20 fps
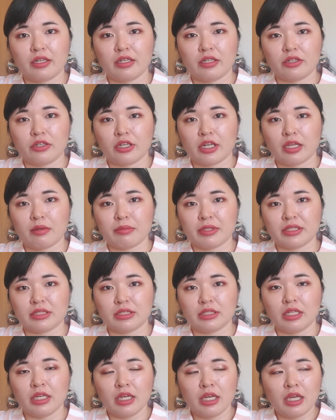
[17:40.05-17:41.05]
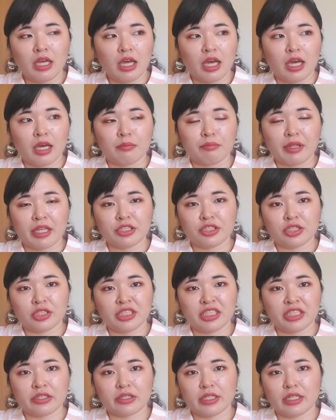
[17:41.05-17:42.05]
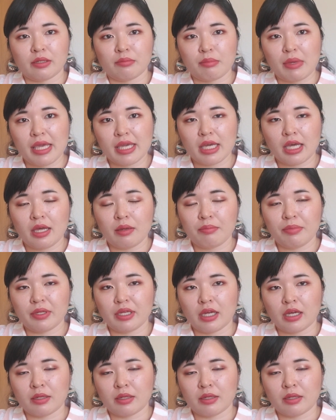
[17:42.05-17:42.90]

Her name is Engineer in Makeup.